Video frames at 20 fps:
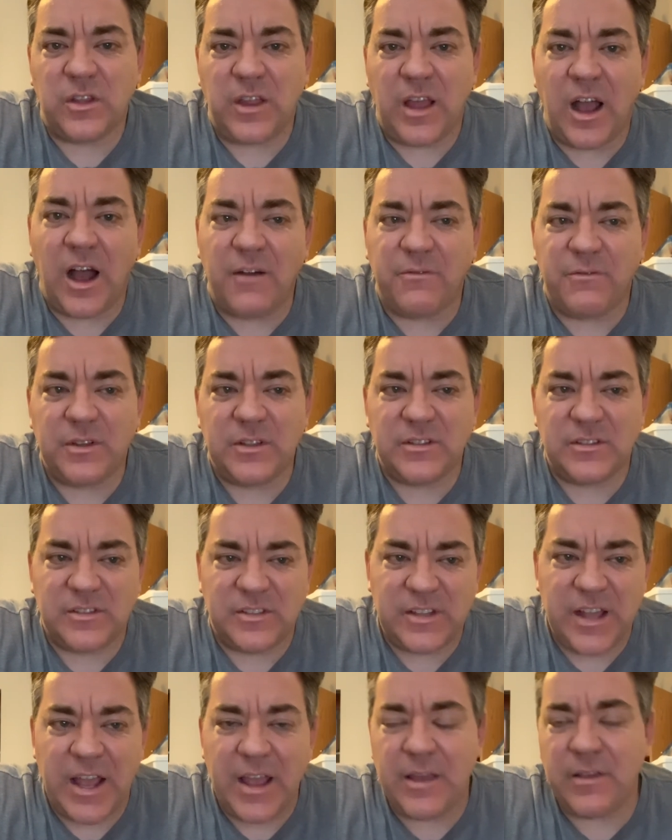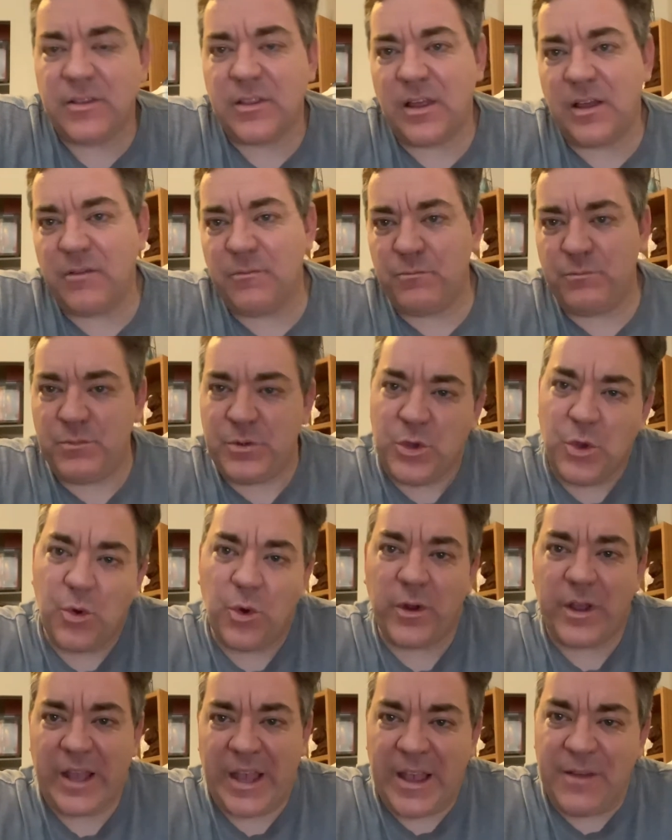they often say that
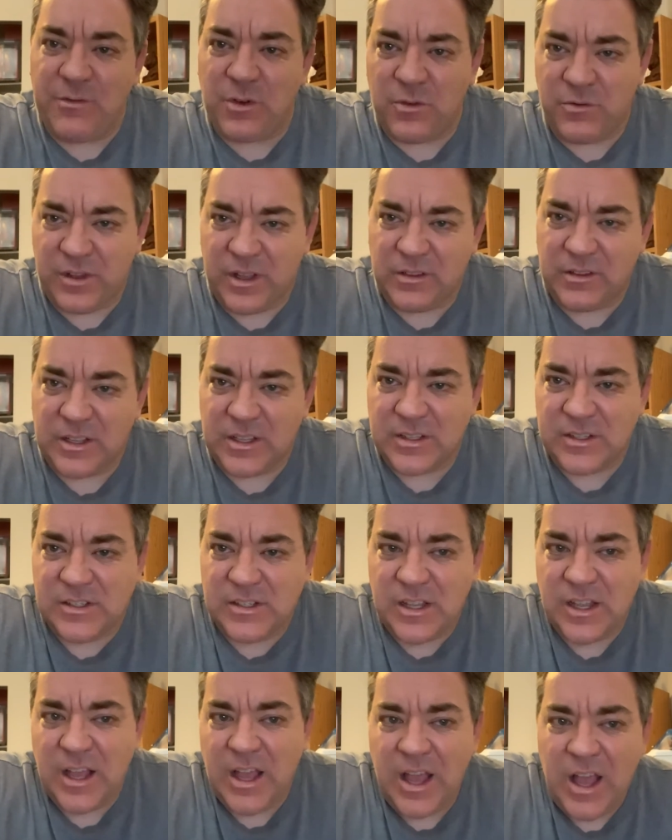pure evil villains